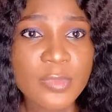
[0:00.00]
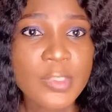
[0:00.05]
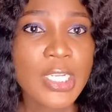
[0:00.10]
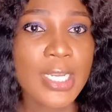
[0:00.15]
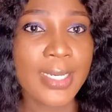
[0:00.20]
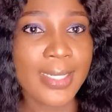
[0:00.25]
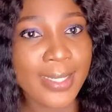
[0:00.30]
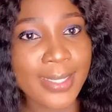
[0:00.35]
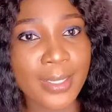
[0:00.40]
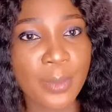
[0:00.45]

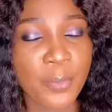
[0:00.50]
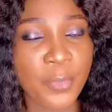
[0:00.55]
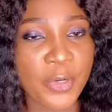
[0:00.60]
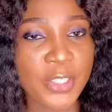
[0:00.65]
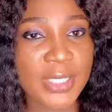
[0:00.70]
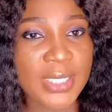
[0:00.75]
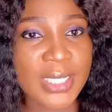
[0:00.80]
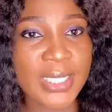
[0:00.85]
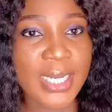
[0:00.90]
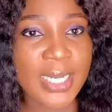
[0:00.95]
let them
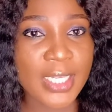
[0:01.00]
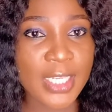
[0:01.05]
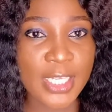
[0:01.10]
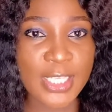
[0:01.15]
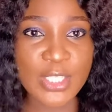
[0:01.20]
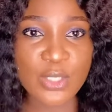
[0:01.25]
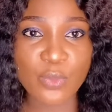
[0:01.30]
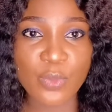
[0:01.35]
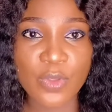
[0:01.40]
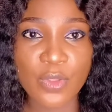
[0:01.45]
register their
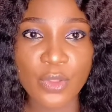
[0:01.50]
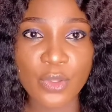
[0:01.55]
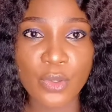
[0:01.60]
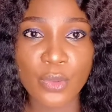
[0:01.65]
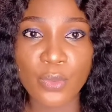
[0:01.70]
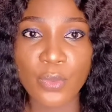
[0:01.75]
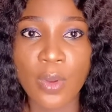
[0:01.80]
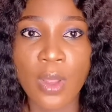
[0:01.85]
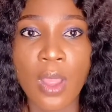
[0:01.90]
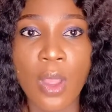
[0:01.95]
kids with
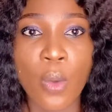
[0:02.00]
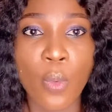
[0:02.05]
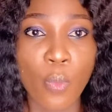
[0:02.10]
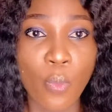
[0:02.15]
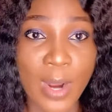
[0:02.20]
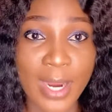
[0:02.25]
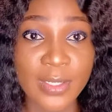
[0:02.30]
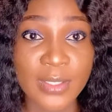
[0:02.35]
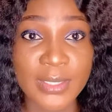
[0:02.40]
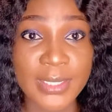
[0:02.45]
you
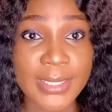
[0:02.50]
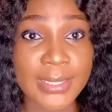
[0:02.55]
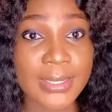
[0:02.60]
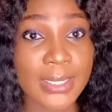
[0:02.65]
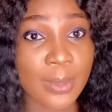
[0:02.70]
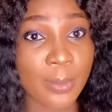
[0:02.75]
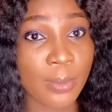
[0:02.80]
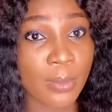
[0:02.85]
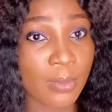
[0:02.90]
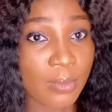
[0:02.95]
while you take
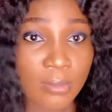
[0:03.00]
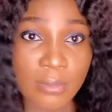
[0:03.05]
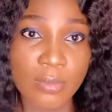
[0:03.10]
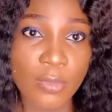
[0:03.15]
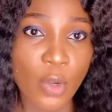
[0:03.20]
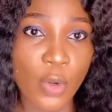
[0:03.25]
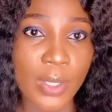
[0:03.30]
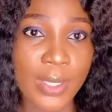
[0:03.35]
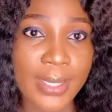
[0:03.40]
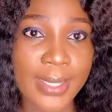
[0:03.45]
them
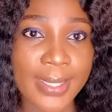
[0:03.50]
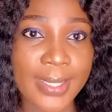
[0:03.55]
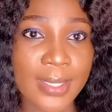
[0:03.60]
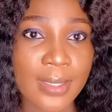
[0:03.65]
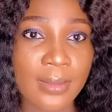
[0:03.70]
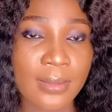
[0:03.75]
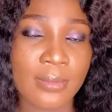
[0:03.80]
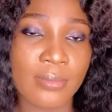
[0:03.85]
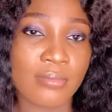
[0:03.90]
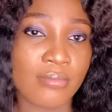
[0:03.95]
online,
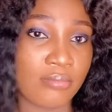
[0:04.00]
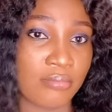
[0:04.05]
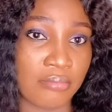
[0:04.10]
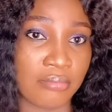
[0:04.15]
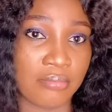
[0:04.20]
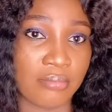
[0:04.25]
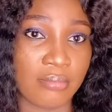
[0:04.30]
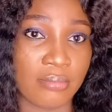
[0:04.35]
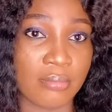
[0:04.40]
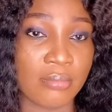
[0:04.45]

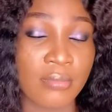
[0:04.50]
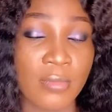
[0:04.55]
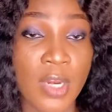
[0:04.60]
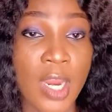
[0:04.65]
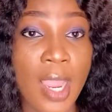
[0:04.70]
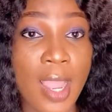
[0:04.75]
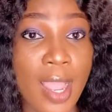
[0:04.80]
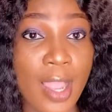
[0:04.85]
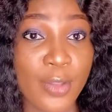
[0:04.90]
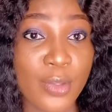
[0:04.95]

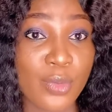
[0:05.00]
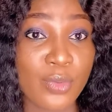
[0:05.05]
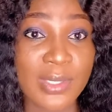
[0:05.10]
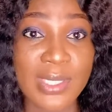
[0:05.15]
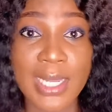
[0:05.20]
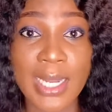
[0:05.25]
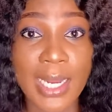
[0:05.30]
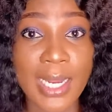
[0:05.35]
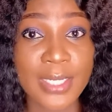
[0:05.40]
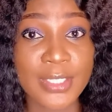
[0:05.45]
and you
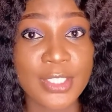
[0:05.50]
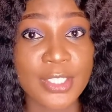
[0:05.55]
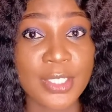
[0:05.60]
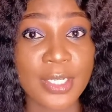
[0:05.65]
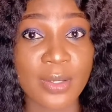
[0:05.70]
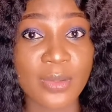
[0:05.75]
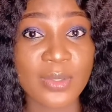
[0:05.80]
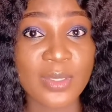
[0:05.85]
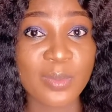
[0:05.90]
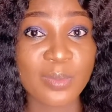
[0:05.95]
start cashing
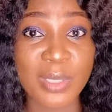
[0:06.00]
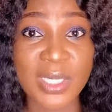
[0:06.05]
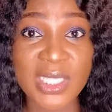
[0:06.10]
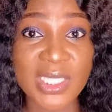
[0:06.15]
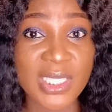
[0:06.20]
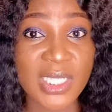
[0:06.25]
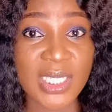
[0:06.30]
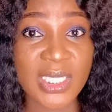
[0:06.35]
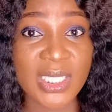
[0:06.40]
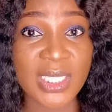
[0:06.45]
out.
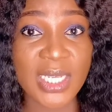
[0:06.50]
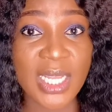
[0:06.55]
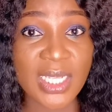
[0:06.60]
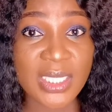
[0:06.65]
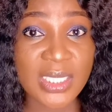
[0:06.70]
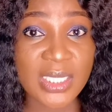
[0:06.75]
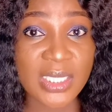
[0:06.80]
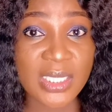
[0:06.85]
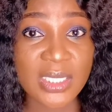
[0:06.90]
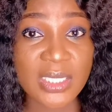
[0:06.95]
Basically,
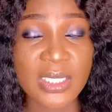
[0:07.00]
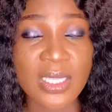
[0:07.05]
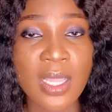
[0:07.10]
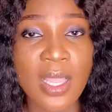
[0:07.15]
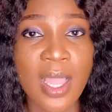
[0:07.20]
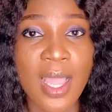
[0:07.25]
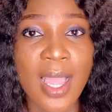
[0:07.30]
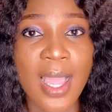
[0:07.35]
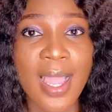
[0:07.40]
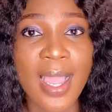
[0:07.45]
that's it.
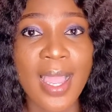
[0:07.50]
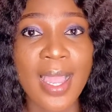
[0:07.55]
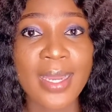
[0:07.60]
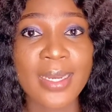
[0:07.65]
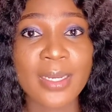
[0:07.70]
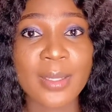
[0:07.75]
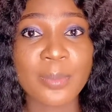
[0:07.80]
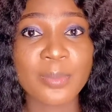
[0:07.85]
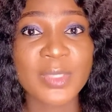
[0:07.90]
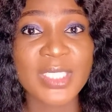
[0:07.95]

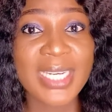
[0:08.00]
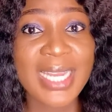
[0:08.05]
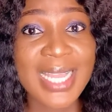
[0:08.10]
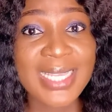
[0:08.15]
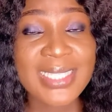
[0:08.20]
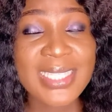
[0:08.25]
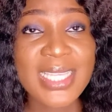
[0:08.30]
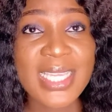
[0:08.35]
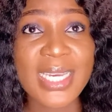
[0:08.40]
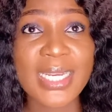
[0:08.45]
And the
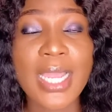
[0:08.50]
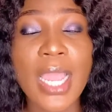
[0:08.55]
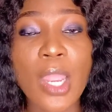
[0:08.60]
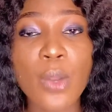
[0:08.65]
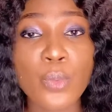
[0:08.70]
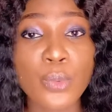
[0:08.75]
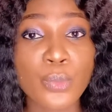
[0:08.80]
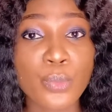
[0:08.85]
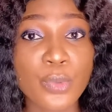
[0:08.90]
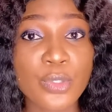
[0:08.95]
last thing I
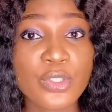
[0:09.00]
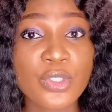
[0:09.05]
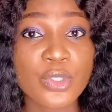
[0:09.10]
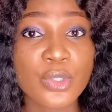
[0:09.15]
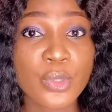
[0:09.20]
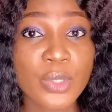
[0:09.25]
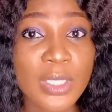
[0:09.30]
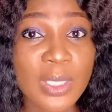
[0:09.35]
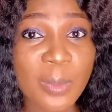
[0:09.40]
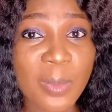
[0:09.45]
would want to
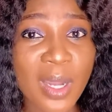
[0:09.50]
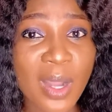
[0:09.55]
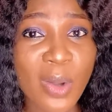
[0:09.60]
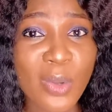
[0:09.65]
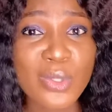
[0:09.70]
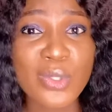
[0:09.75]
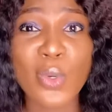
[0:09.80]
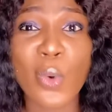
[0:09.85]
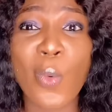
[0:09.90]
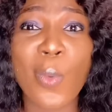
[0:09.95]
talk
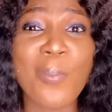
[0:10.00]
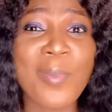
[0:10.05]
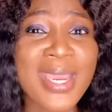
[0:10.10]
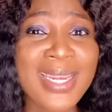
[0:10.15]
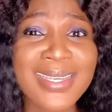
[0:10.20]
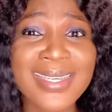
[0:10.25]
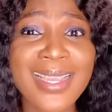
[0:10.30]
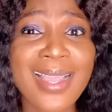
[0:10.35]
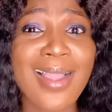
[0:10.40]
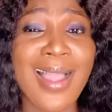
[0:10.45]
about, there
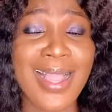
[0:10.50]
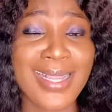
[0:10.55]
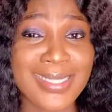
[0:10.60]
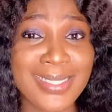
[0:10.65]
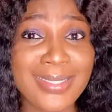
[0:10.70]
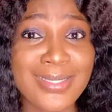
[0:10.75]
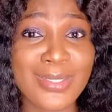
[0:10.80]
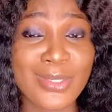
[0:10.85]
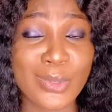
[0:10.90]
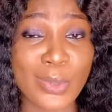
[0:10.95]
are
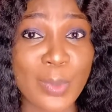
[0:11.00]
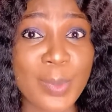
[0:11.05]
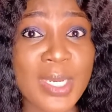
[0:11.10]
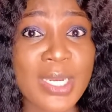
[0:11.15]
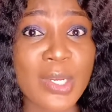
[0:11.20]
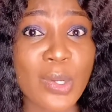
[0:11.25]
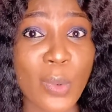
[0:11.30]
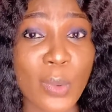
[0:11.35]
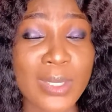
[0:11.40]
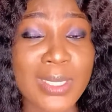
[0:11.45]
actually so
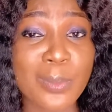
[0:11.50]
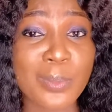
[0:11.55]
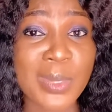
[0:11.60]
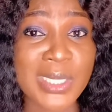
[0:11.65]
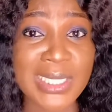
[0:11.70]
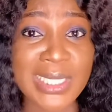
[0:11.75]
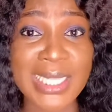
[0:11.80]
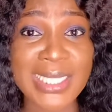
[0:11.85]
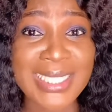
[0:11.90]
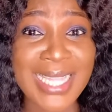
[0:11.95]
many other
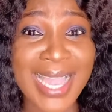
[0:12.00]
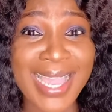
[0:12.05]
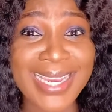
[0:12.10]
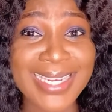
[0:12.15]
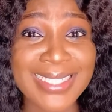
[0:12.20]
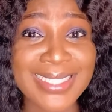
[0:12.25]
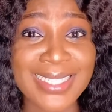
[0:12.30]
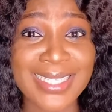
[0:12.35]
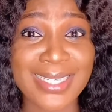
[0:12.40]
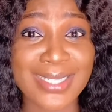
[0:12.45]
business
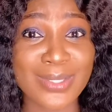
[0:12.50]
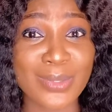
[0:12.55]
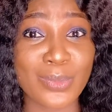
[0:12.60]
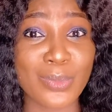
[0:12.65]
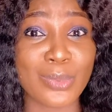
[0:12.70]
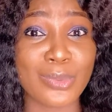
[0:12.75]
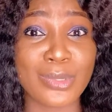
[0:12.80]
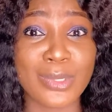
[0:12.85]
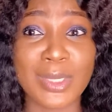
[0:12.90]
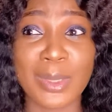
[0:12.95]
ideas.
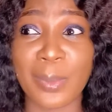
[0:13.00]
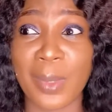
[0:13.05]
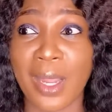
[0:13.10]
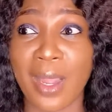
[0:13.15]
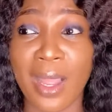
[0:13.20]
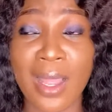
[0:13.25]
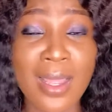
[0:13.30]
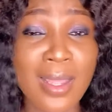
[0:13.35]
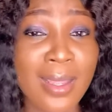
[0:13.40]
We talk about